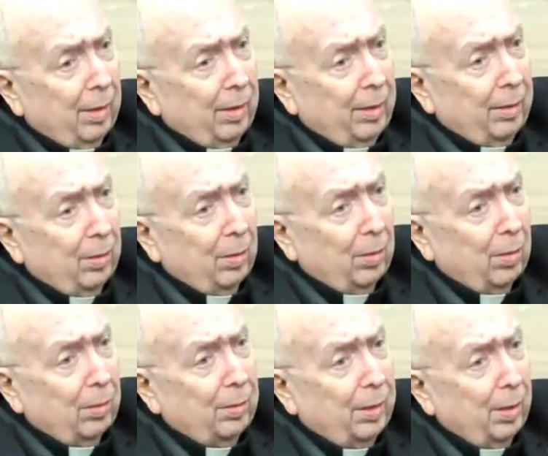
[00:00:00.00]
ignore
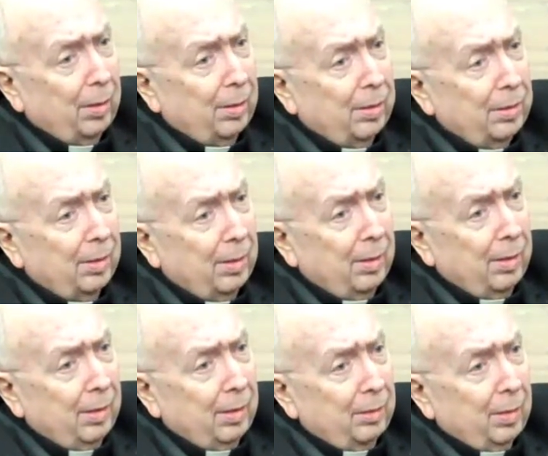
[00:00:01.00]
all the others,
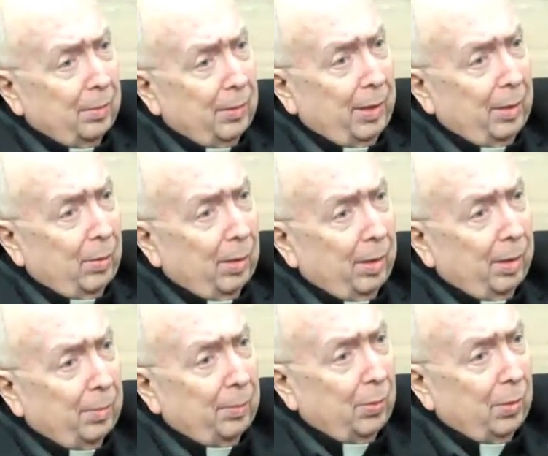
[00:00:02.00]
some equally
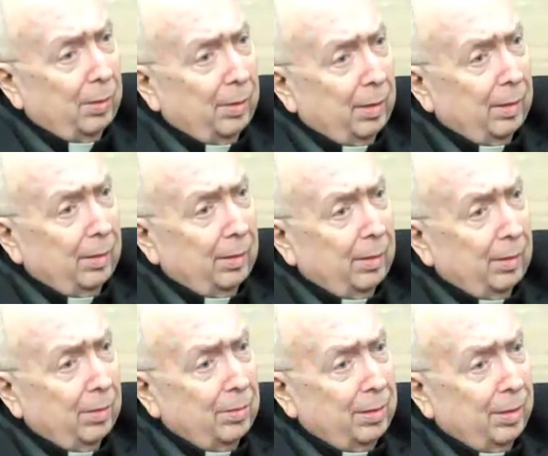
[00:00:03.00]
important
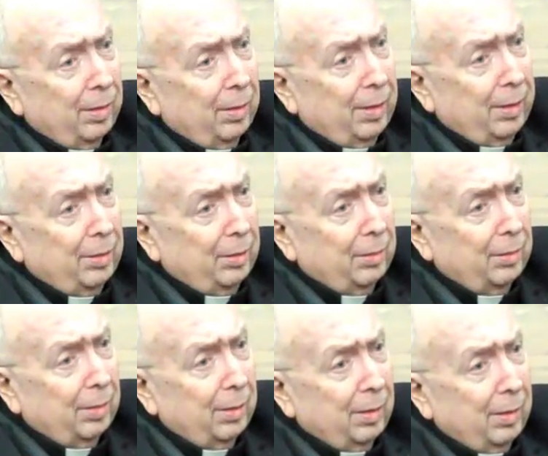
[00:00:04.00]
considerations
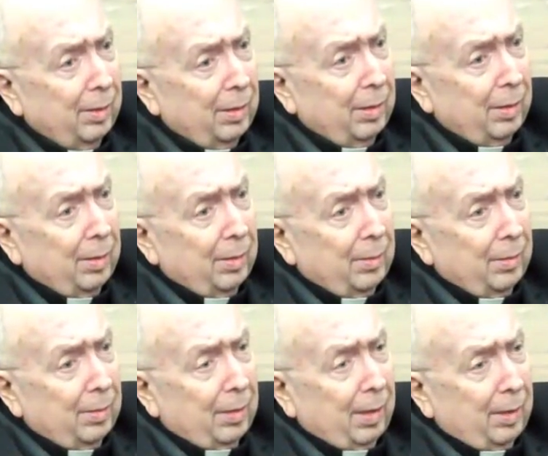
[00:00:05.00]

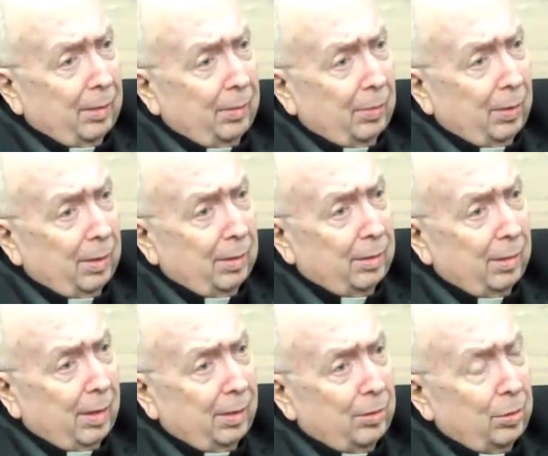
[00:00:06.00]

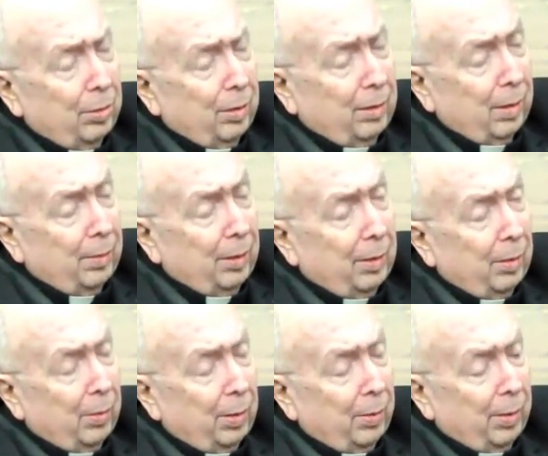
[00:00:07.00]
that should determine the
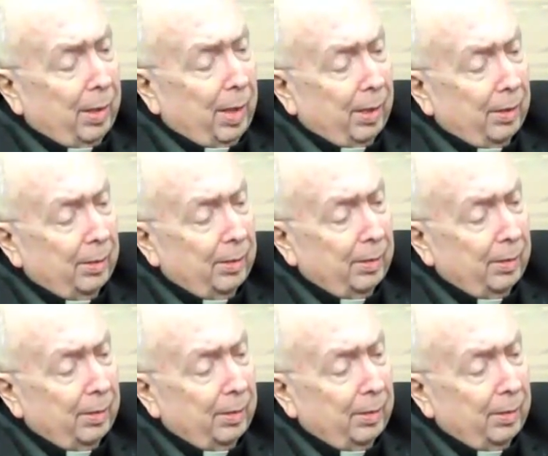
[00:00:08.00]
way we act.